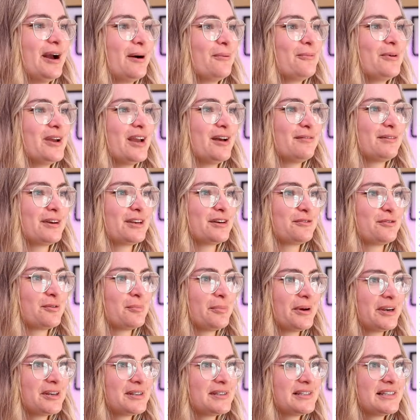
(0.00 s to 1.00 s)
Yeah, we have our
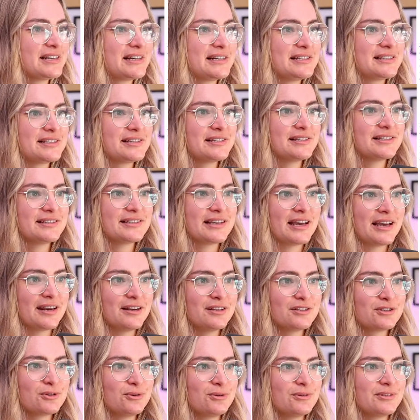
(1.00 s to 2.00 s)
different button sizes
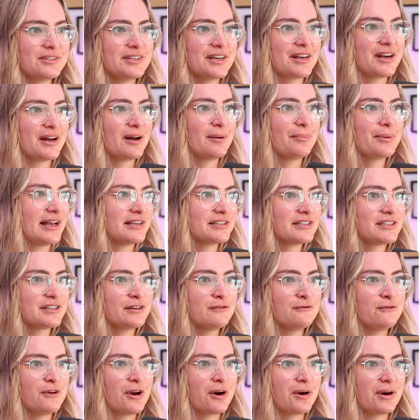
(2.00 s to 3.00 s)
and it's all set up as
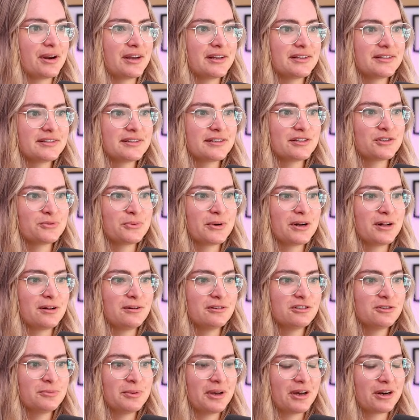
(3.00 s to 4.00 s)
variants as
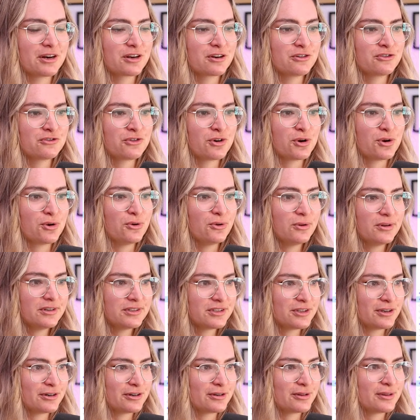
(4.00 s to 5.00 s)
well to be able to control
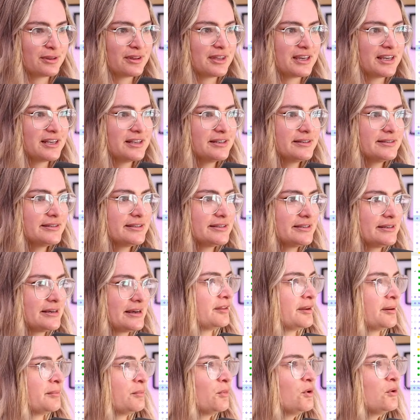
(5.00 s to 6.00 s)
certain things.
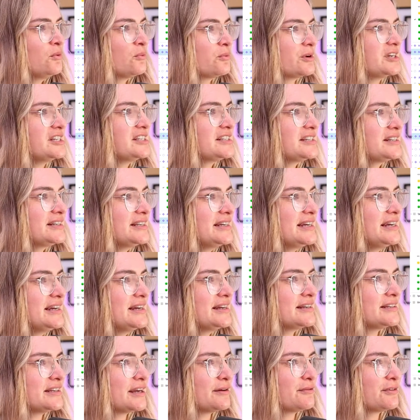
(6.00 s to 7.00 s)
Then more
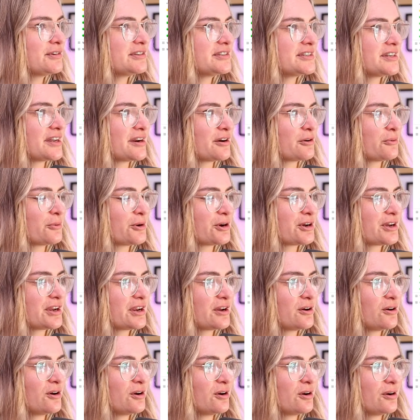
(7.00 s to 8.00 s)
recently, David started
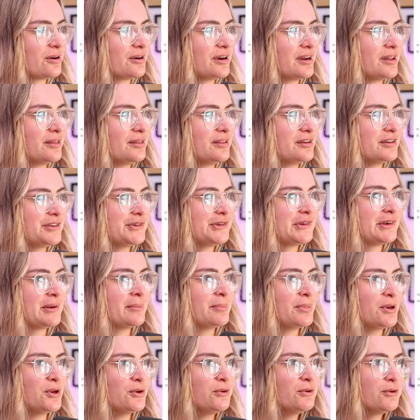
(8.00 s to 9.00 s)
working on this
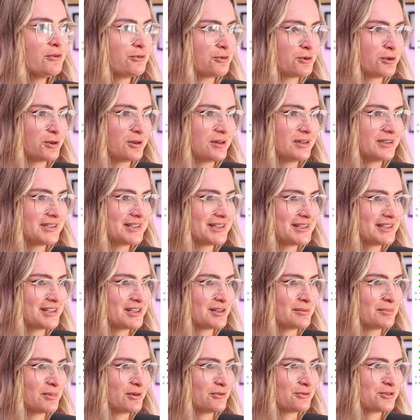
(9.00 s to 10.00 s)
beautiful
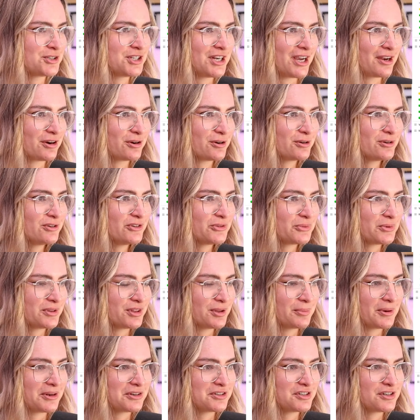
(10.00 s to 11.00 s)
system of shadows
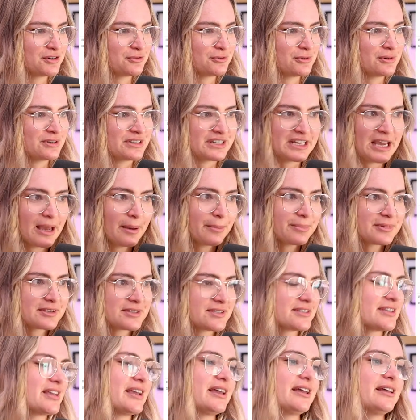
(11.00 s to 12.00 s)
with a bunch of different
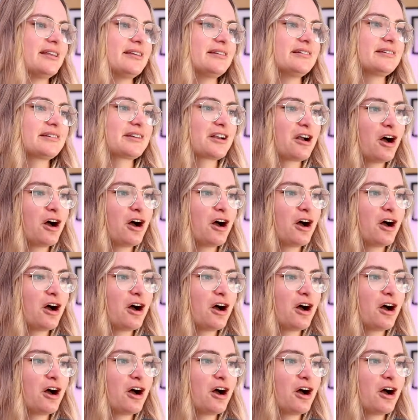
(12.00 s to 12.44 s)
depths and